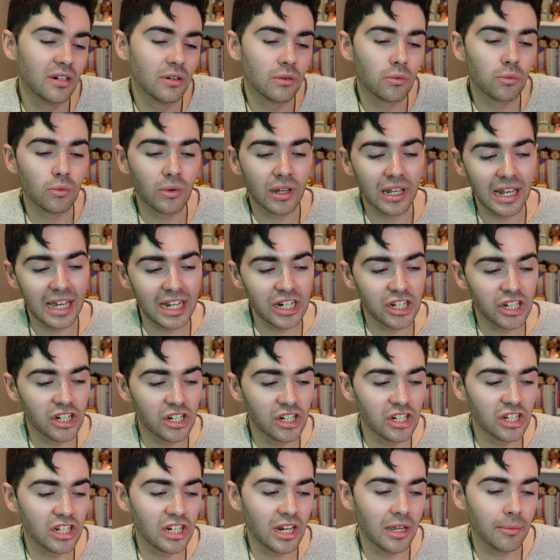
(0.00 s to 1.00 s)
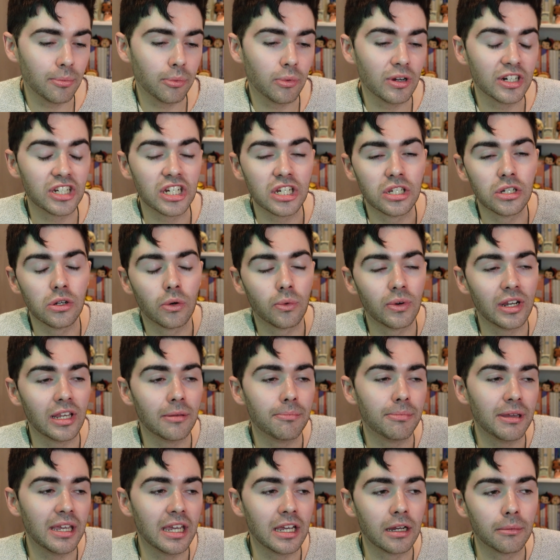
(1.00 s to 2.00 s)
relationship where she's not really
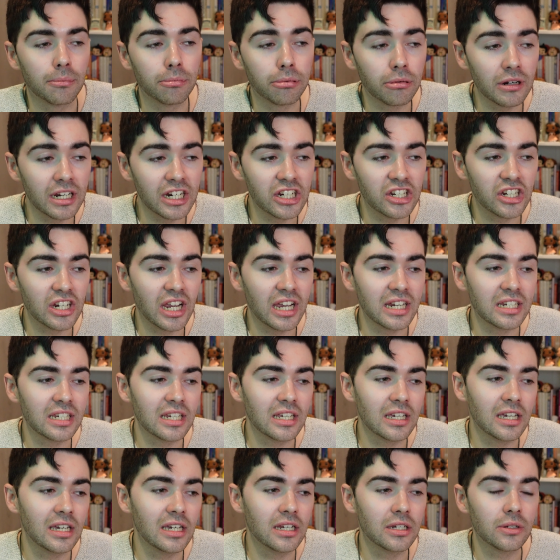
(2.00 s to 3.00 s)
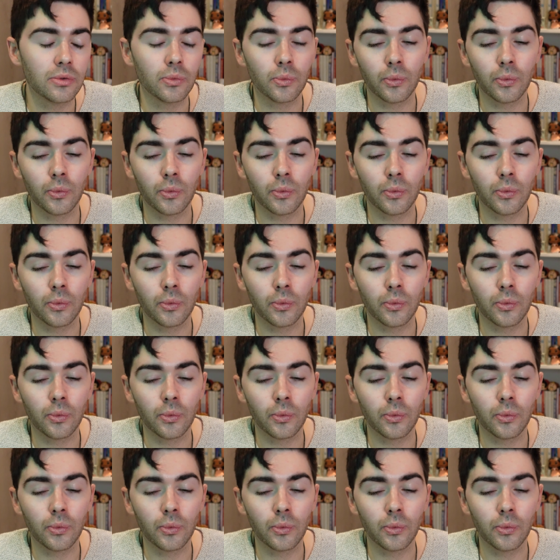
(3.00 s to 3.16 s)
being appreciated,